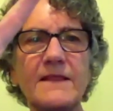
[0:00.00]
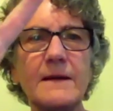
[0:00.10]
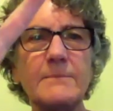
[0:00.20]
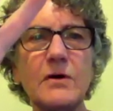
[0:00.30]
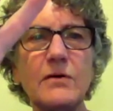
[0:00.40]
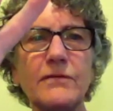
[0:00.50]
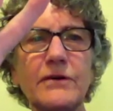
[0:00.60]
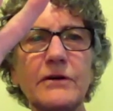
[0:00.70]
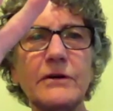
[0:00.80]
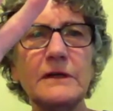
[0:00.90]
thumb
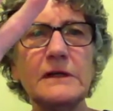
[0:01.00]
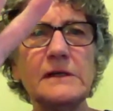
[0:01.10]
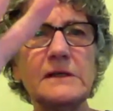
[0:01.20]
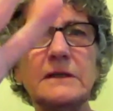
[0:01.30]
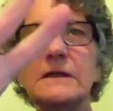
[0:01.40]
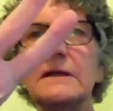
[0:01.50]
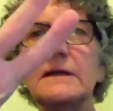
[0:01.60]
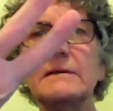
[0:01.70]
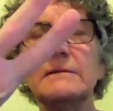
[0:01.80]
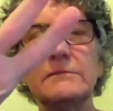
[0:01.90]
over
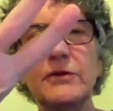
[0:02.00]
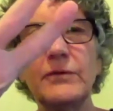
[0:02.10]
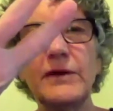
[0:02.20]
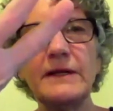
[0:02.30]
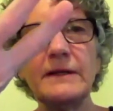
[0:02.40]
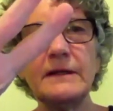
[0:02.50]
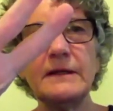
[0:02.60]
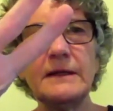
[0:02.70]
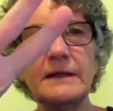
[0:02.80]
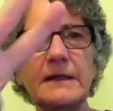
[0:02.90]
the ring,
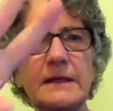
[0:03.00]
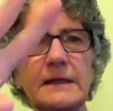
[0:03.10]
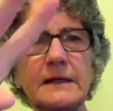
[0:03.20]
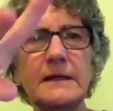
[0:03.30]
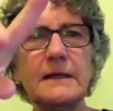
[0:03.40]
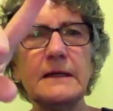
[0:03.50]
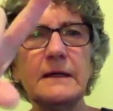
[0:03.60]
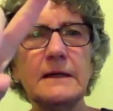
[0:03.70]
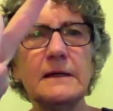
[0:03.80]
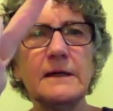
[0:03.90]

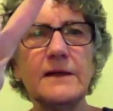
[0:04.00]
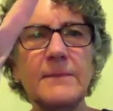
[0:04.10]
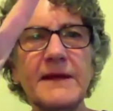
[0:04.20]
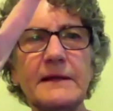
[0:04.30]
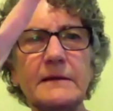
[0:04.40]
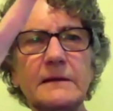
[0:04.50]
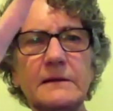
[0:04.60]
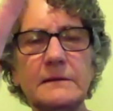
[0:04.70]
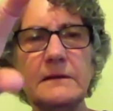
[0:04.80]
the middle,